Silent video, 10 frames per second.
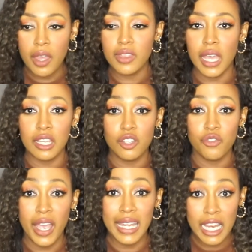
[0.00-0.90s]
that is
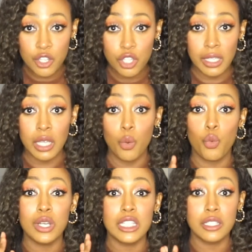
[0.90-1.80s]
financially
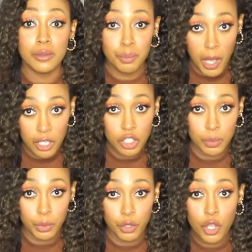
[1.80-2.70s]

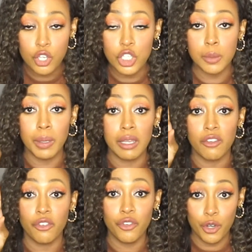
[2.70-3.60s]
responsible should be
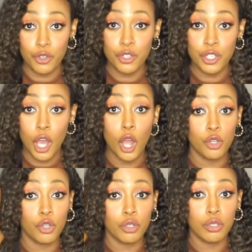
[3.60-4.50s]
first on
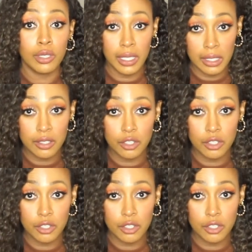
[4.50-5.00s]
your list.